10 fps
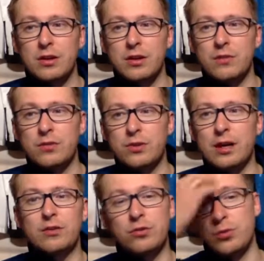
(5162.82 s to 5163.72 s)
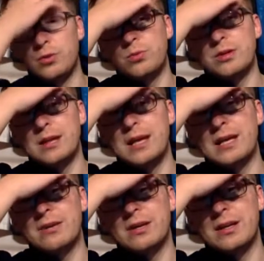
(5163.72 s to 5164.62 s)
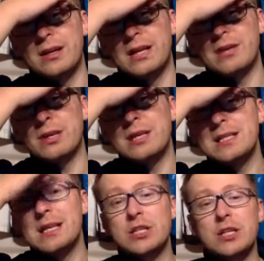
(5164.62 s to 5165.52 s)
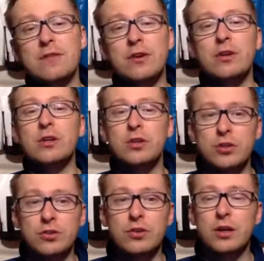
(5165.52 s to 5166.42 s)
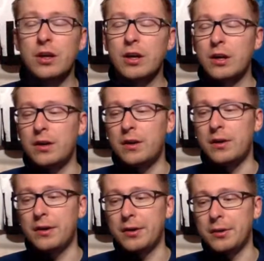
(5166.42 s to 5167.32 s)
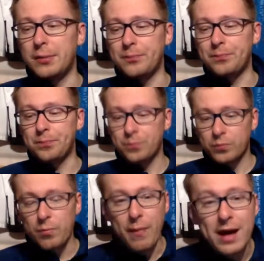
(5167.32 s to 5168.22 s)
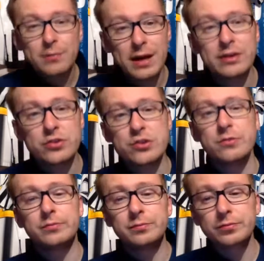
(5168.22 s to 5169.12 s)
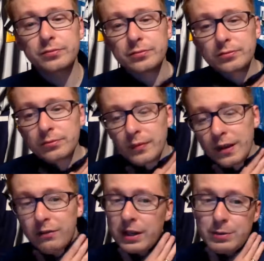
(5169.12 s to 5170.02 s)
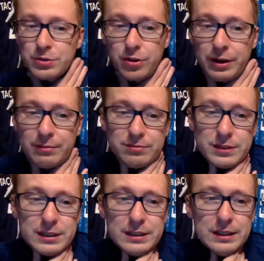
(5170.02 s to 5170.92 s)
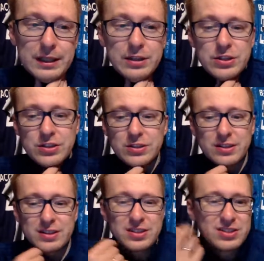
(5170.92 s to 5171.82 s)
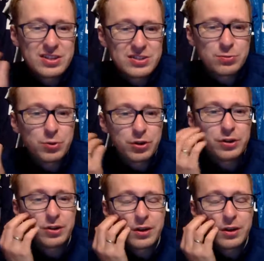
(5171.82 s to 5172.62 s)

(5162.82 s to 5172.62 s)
If you can't do it with Allegri, and Allegri is actually a very good man manager, I'm sorry, then it just doesn't work.